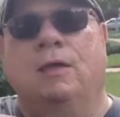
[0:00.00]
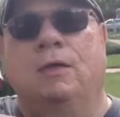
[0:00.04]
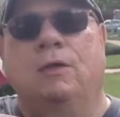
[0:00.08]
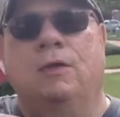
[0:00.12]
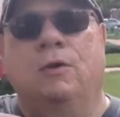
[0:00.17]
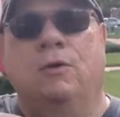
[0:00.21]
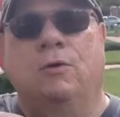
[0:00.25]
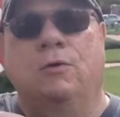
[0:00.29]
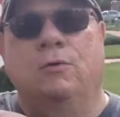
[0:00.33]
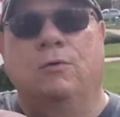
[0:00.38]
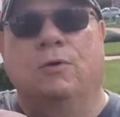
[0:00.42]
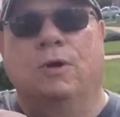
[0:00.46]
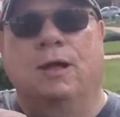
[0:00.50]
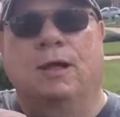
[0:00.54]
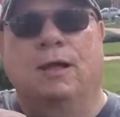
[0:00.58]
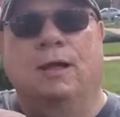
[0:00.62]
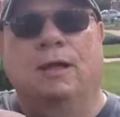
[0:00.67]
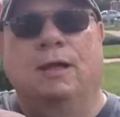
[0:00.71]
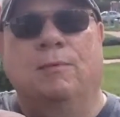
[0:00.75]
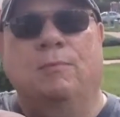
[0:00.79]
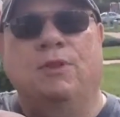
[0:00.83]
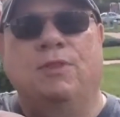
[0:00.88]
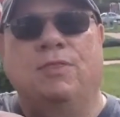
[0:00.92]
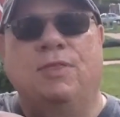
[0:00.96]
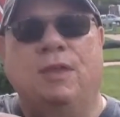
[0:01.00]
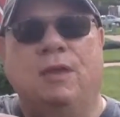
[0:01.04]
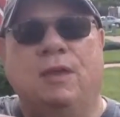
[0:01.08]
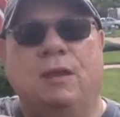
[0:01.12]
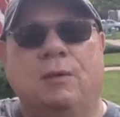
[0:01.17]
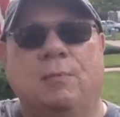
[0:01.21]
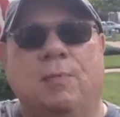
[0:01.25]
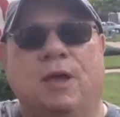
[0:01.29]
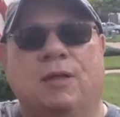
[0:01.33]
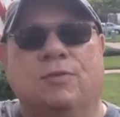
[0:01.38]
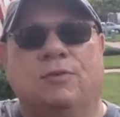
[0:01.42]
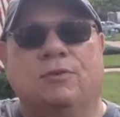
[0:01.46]
you know, I've been
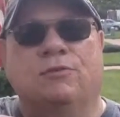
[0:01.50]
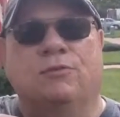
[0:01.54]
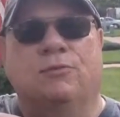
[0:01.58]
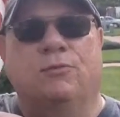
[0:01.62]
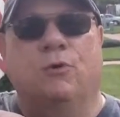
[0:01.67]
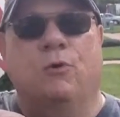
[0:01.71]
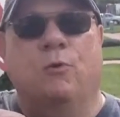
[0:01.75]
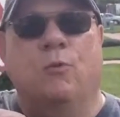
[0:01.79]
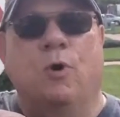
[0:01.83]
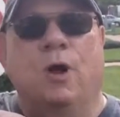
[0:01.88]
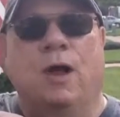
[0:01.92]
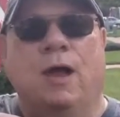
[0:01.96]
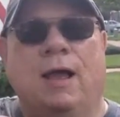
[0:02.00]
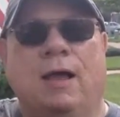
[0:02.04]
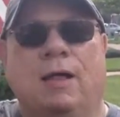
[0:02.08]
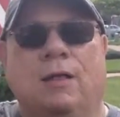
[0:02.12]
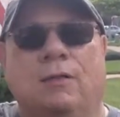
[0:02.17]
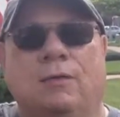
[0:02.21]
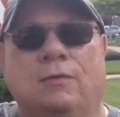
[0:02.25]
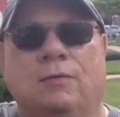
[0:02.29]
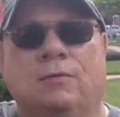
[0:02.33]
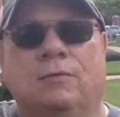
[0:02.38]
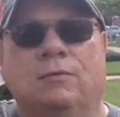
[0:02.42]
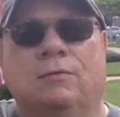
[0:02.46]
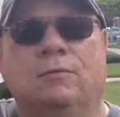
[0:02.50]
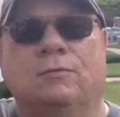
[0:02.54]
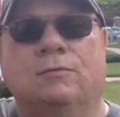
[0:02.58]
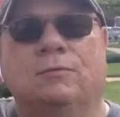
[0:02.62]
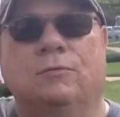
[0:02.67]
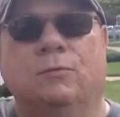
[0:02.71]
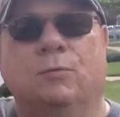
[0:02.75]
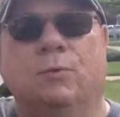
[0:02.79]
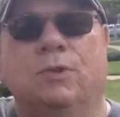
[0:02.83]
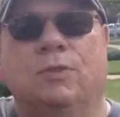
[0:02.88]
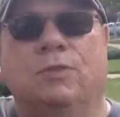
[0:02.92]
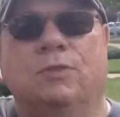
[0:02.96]
thinking about this for a while
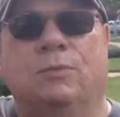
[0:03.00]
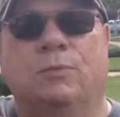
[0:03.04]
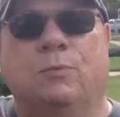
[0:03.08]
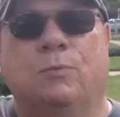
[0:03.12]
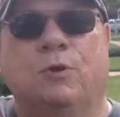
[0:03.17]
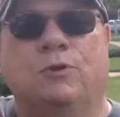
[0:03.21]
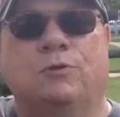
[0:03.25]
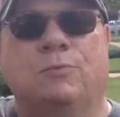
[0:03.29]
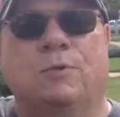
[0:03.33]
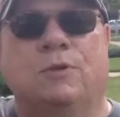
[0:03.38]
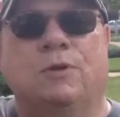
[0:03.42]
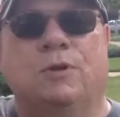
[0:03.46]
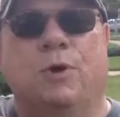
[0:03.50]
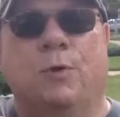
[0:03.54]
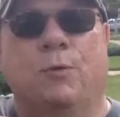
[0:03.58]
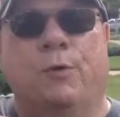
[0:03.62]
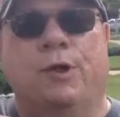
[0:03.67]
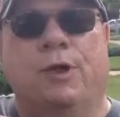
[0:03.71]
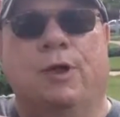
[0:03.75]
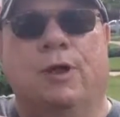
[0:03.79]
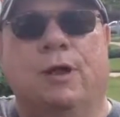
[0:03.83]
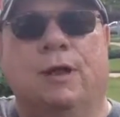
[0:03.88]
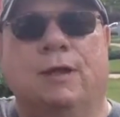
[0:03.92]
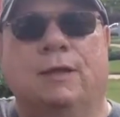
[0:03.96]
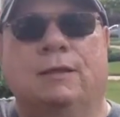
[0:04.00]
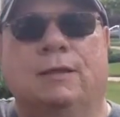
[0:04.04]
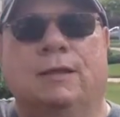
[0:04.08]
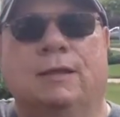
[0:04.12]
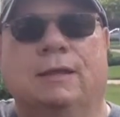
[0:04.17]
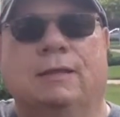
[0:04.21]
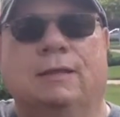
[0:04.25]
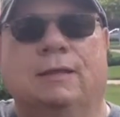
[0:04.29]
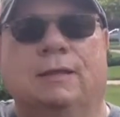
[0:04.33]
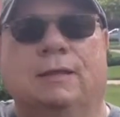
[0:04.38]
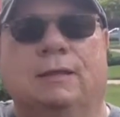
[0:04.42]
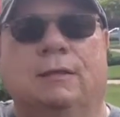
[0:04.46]
with what's been going on lately
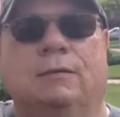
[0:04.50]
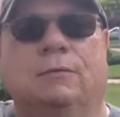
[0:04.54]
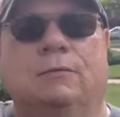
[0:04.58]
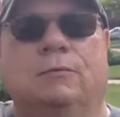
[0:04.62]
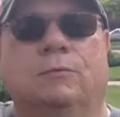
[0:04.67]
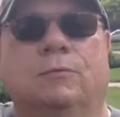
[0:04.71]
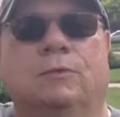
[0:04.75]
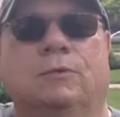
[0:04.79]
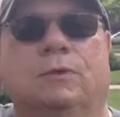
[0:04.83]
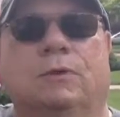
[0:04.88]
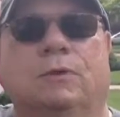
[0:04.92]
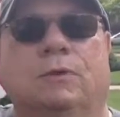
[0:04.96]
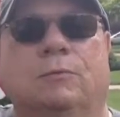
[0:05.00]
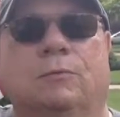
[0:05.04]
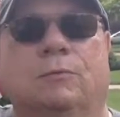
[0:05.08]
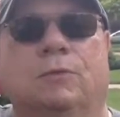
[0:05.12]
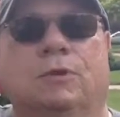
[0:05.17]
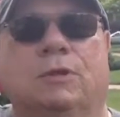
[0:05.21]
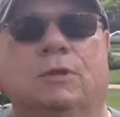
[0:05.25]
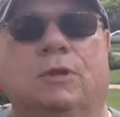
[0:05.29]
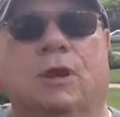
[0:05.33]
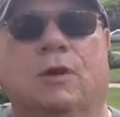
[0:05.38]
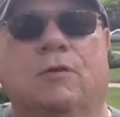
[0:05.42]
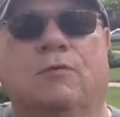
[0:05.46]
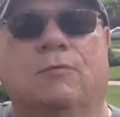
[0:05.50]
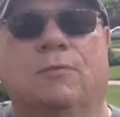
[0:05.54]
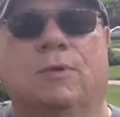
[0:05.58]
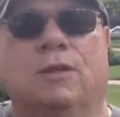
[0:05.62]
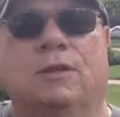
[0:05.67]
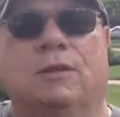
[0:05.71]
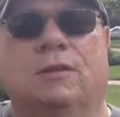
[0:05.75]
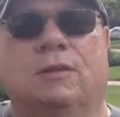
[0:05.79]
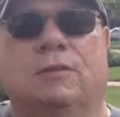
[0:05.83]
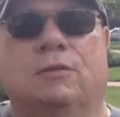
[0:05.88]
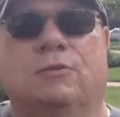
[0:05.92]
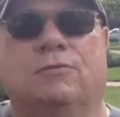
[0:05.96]
with the, with the
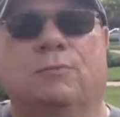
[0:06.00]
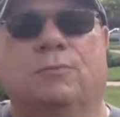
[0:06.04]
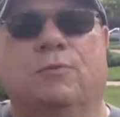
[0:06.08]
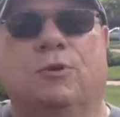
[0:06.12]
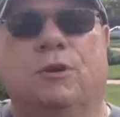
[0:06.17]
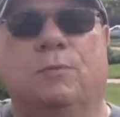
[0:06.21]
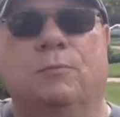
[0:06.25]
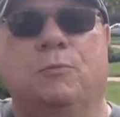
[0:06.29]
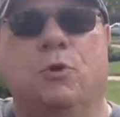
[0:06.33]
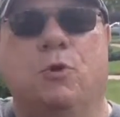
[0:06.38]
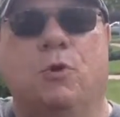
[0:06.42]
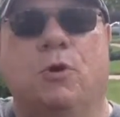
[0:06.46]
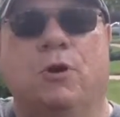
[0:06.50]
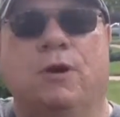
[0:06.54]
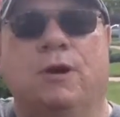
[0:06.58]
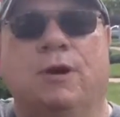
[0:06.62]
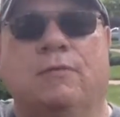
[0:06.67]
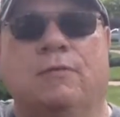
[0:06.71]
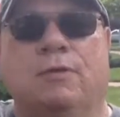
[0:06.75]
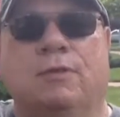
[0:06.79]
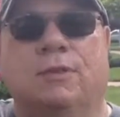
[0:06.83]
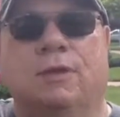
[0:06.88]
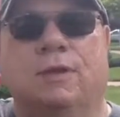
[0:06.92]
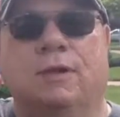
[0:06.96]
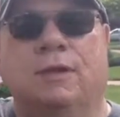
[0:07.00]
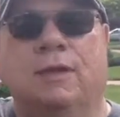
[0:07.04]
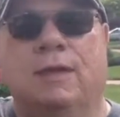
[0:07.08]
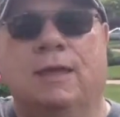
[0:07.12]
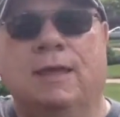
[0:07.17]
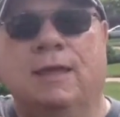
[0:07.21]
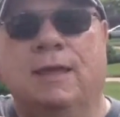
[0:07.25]
government and the Supreme Court and everything.